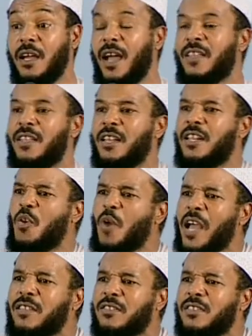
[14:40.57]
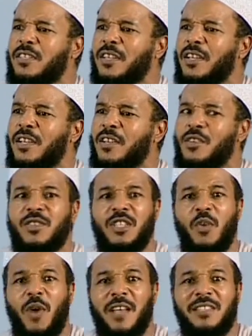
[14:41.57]
And then in the West, you see,
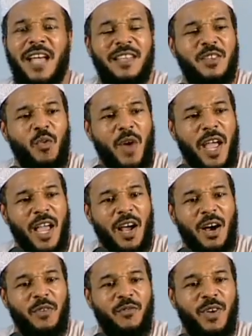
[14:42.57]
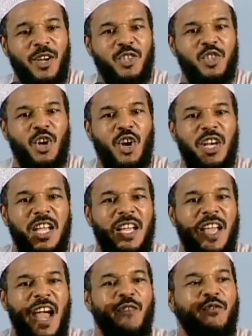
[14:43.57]
the West has a way of
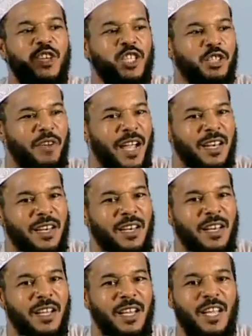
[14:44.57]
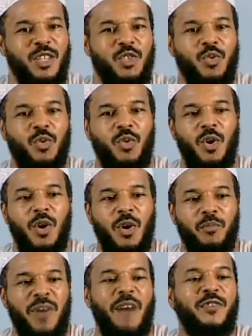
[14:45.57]
turning every trend into
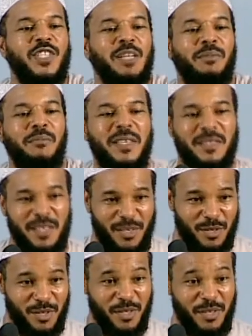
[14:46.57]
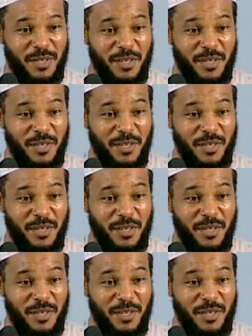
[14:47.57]
profitable business.